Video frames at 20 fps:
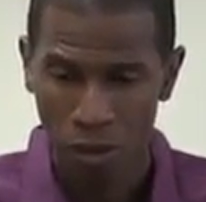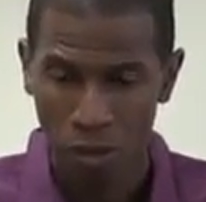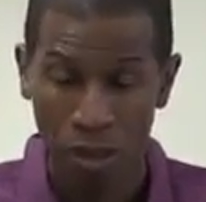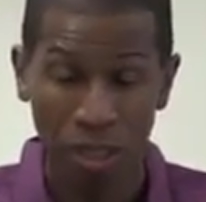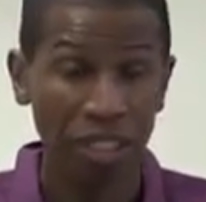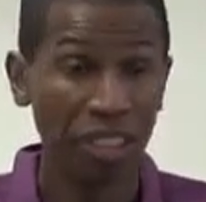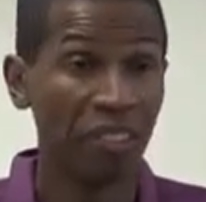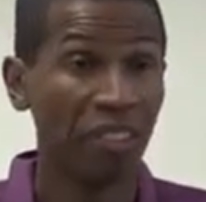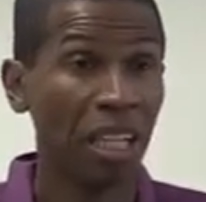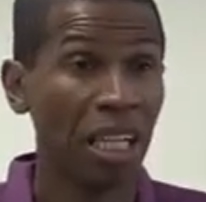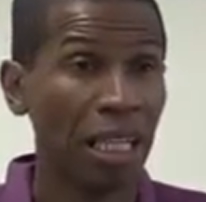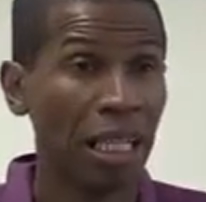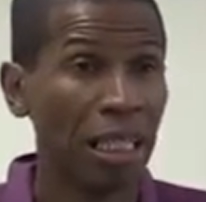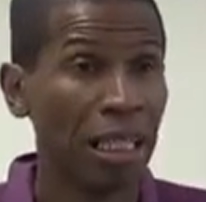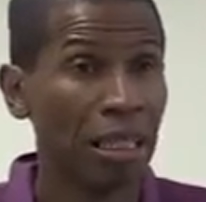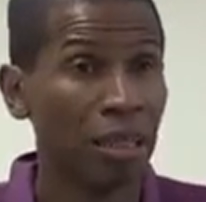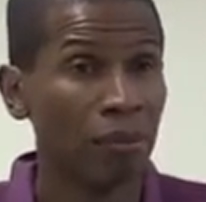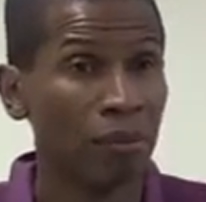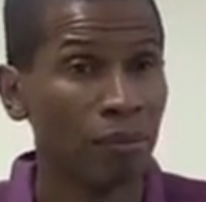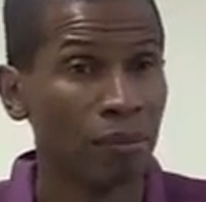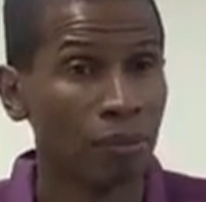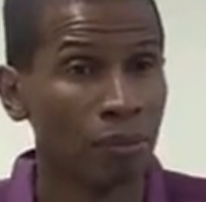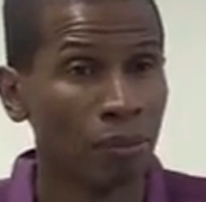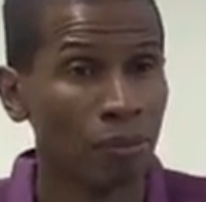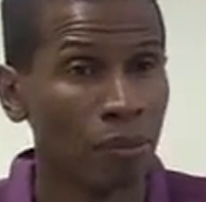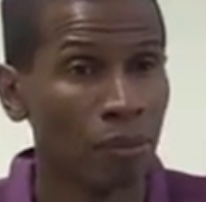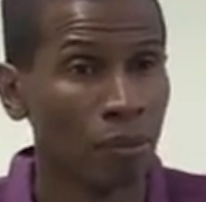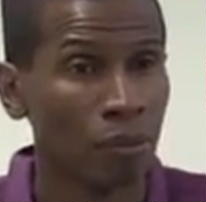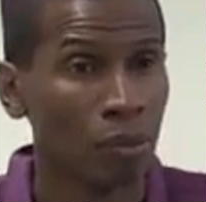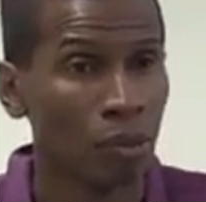the divine,
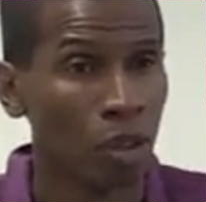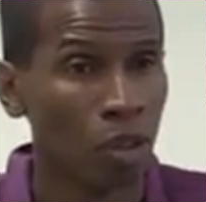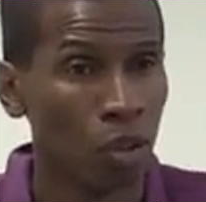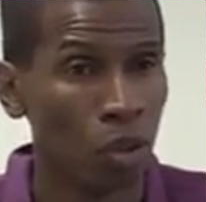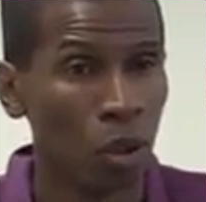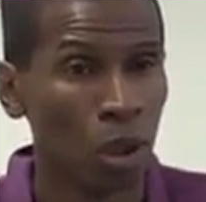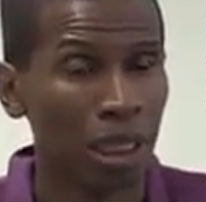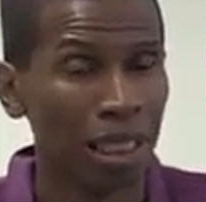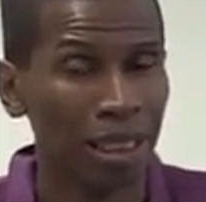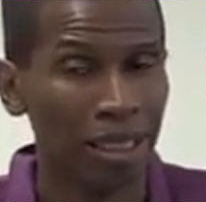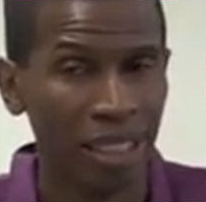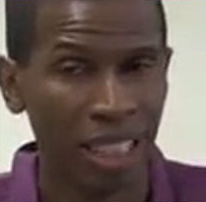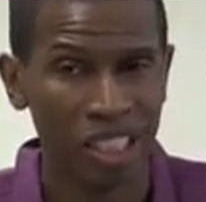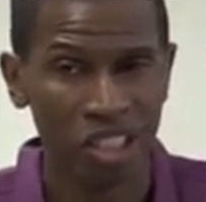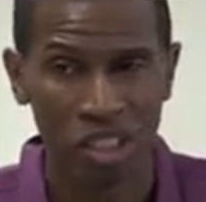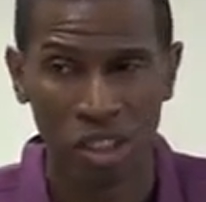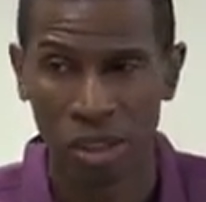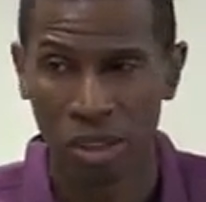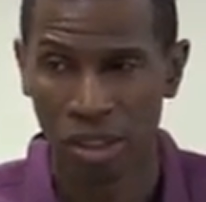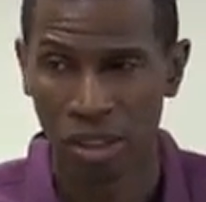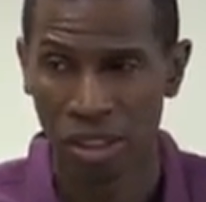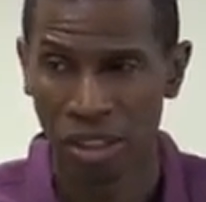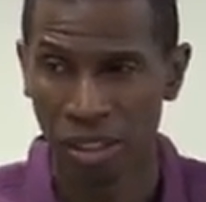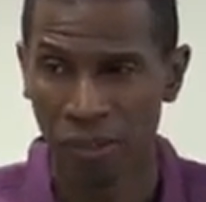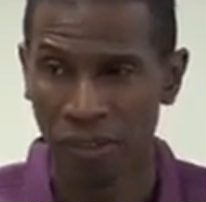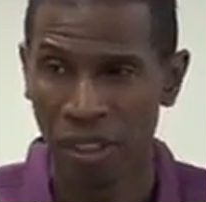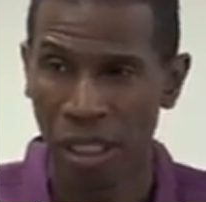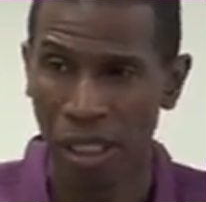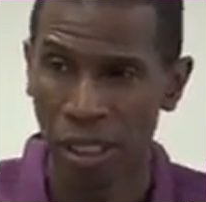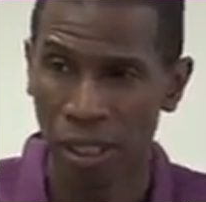your connection to the
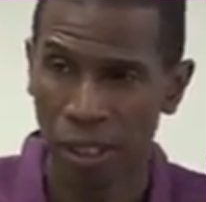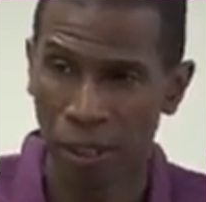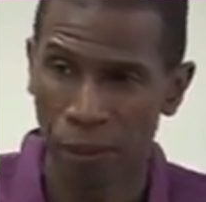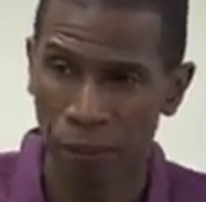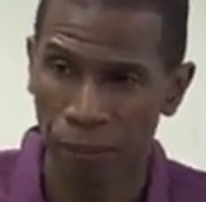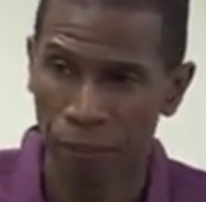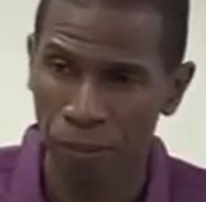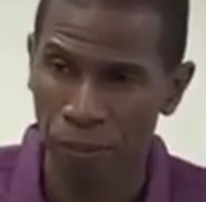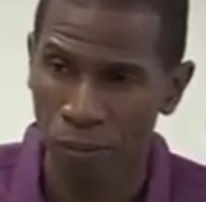divine.